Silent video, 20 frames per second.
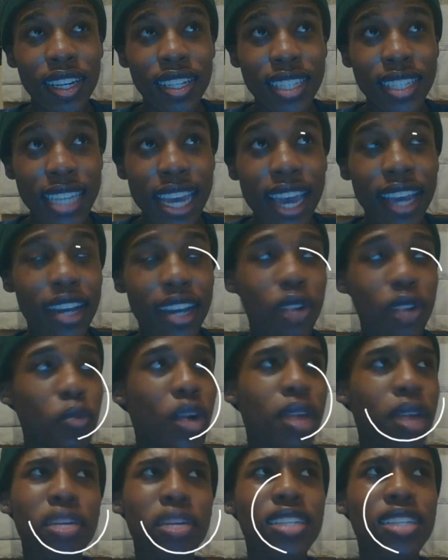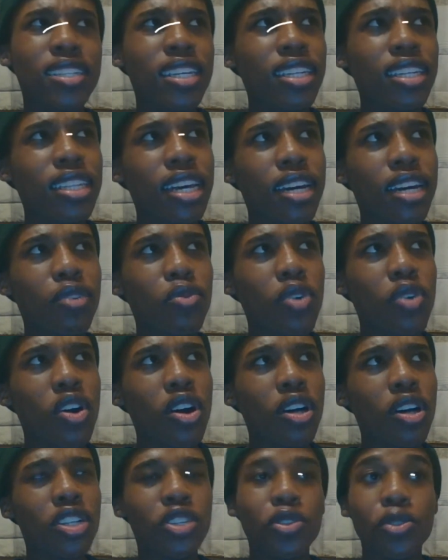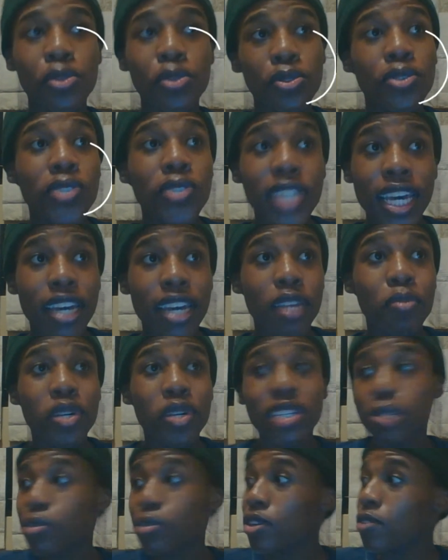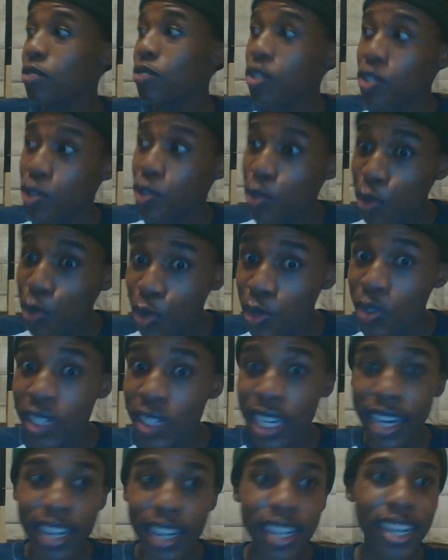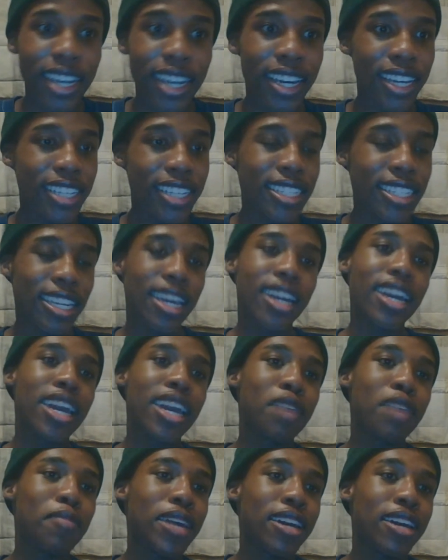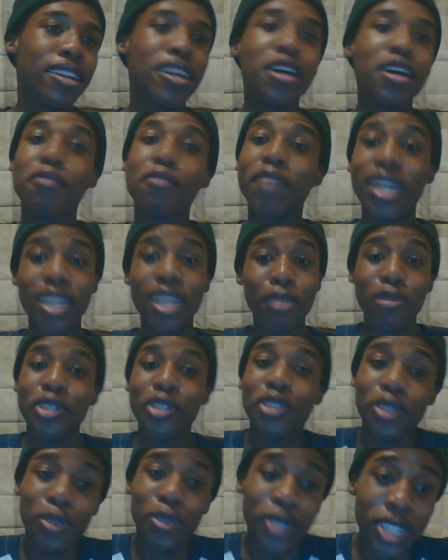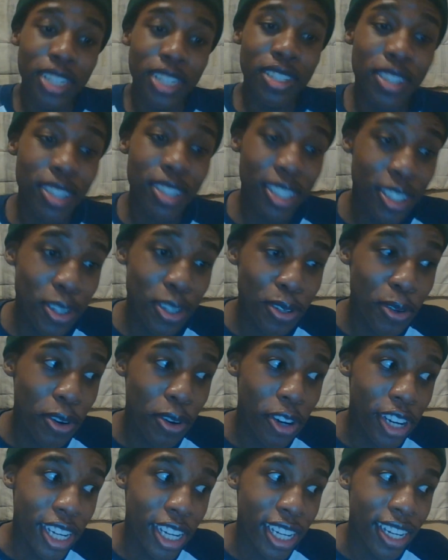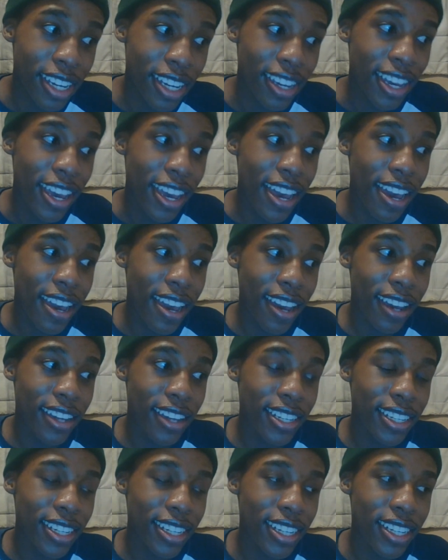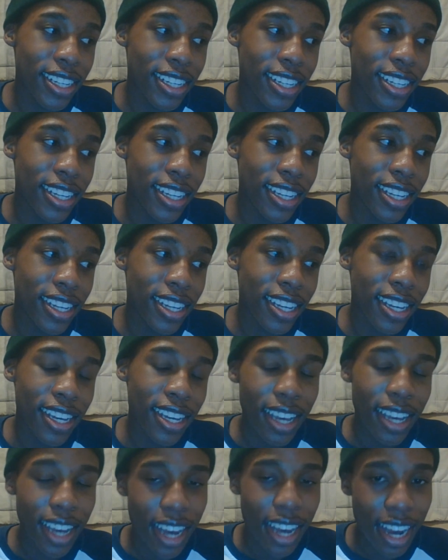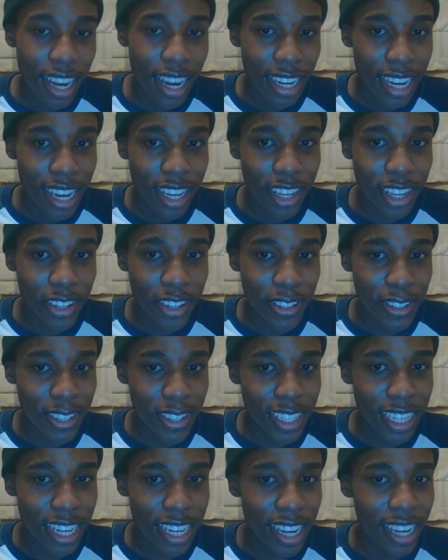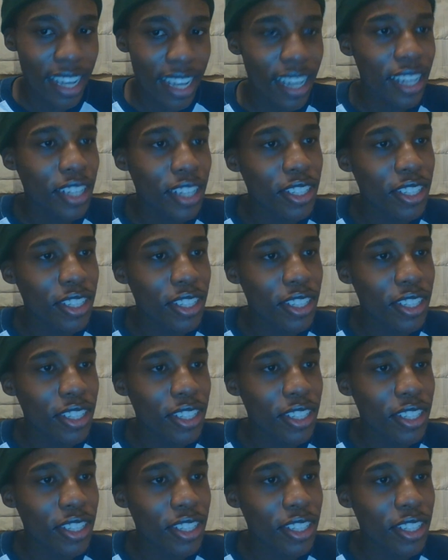Tech. Why am I saying that wrong? Jujutsu Tech, principal of the Jujutsu Tech. He's like, hey man, my name is Yuji Itadori, and I like girls like